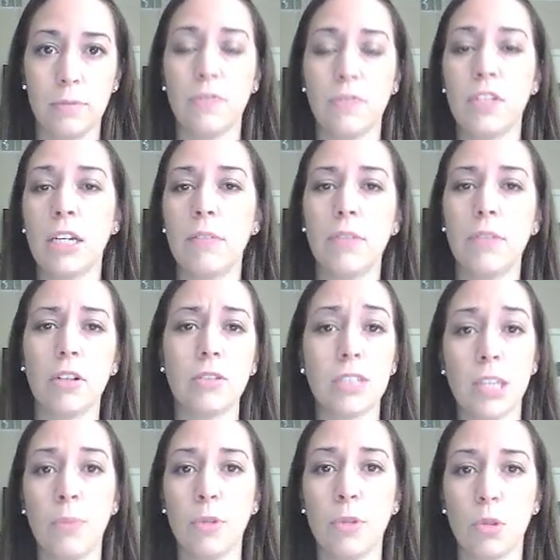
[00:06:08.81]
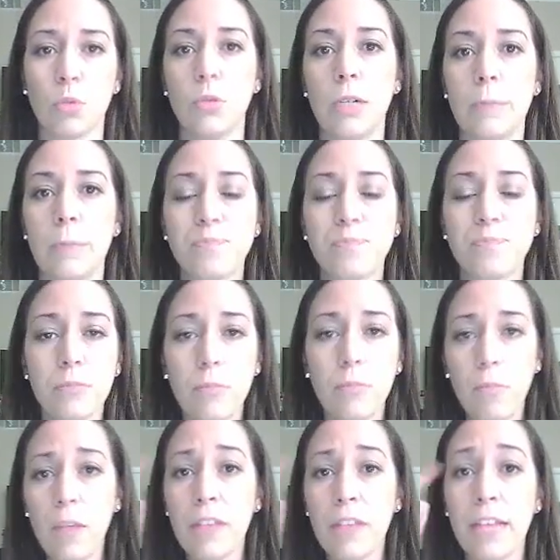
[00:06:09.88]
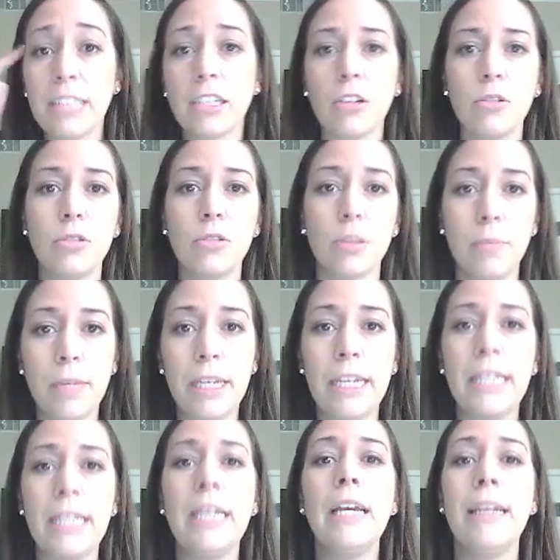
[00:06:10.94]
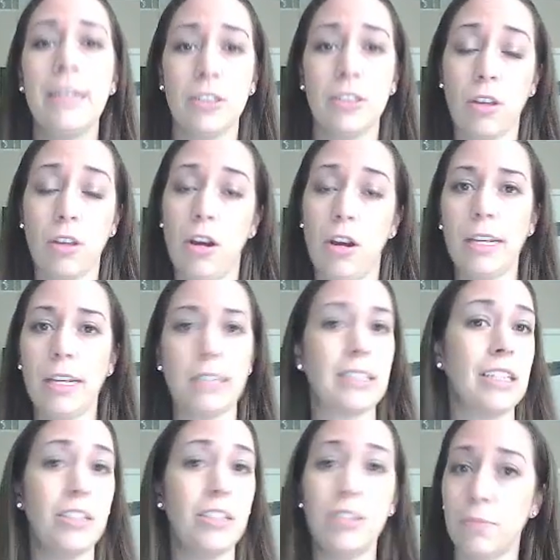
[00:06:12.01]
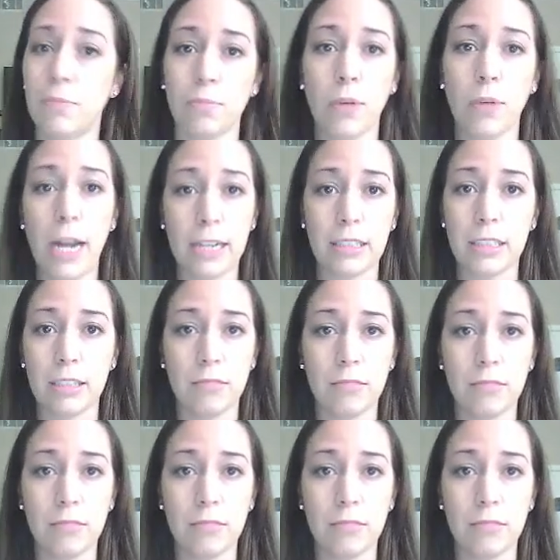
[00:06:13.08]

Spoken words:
So if you get up there and stumble through it, that's a clue to me and to the audience that you didn't practice.